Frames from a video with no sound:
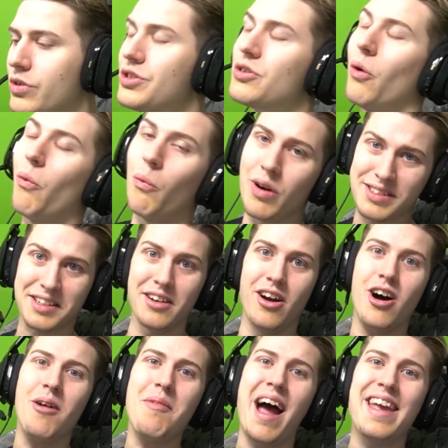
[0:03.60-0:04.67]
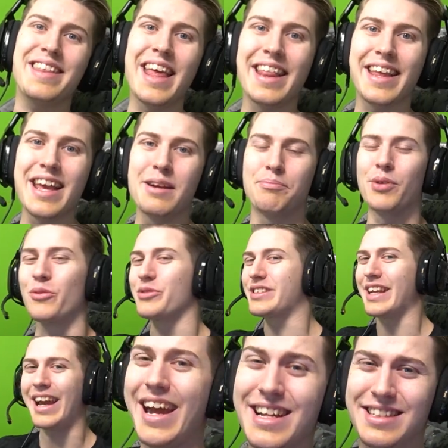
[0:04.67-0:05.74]
So what's going on my dedicated bros,
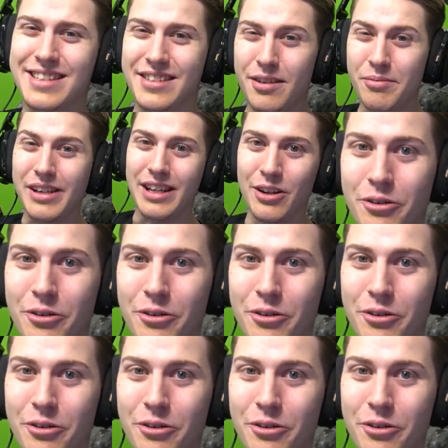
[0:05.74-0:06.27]
it's me,